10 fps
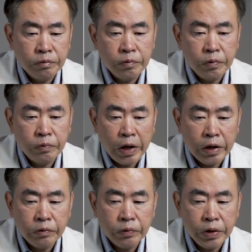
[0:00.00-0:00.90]

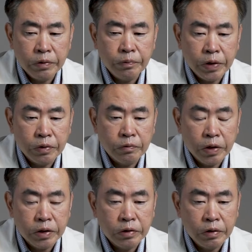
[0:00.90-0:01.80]
rhinorrhea being
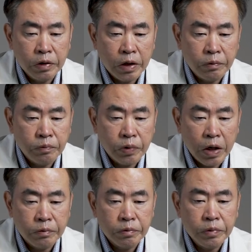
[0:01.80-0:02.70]
one
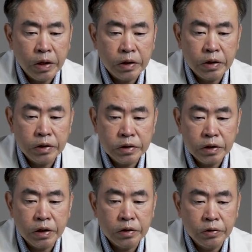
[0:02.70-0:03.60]
problem, and then
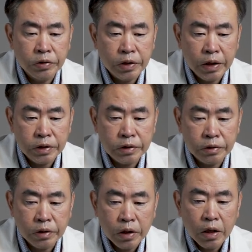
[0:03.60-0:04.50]
skin
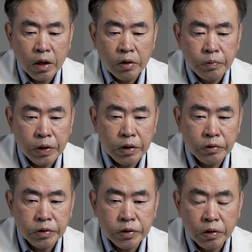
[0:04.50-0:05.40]
irritation. But there
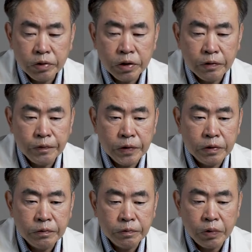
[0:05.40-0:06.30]
was no
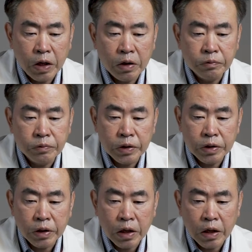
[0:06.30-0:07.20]
definitive problem
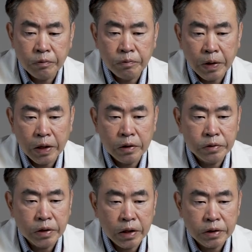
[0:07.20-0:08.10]
with
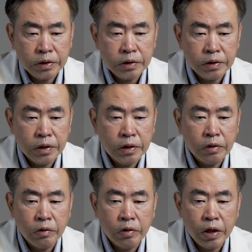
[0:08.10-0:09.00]
myelotoxicity
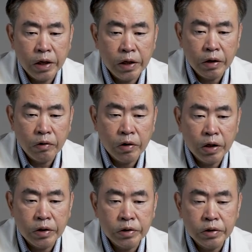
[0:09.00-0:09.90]
or headache or
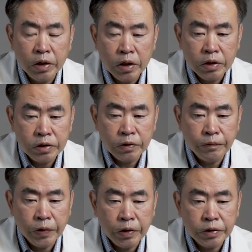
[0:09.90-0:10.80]
other
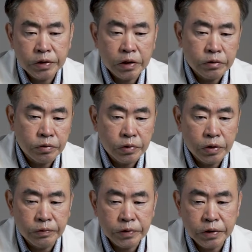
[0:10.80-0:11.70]
severe central
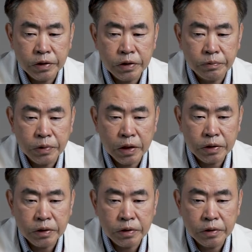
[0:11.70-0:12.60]
nervous system
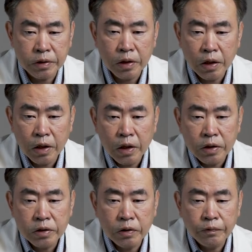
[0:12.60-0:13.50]
toxicity.
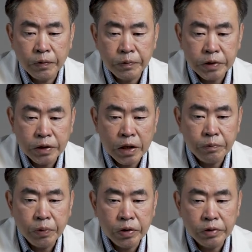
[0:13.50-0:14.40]
So from a
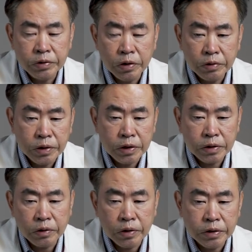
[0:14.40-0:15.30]
standpoint of dose
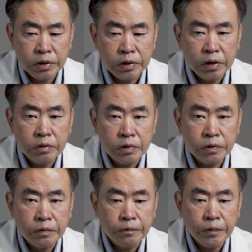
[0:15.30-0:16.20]
escalation, this
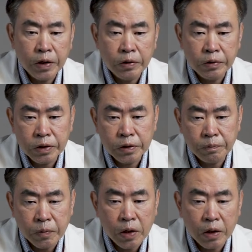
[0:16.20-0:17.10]
was a very
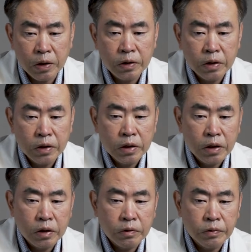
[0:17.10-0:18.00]
small
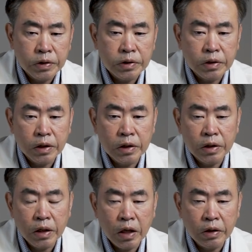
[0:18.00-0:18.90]
increase
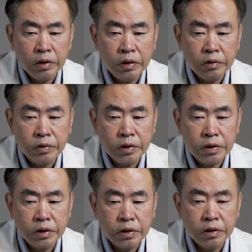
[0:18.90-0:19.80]
in
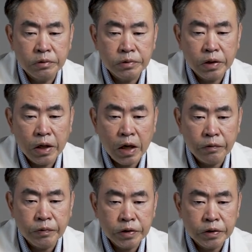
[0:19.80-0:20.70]
terms of
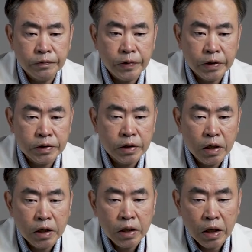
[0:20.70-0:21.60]
adverse events
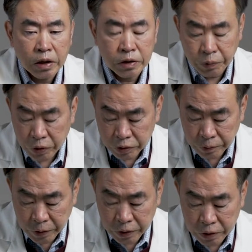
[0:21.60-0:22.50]
experienced
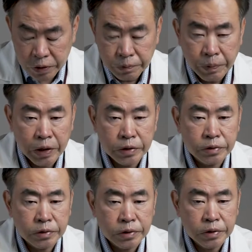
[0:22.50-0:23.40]
by these
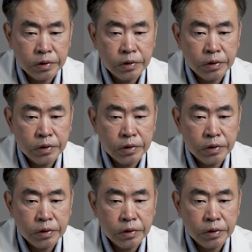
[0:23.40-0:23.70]
patients.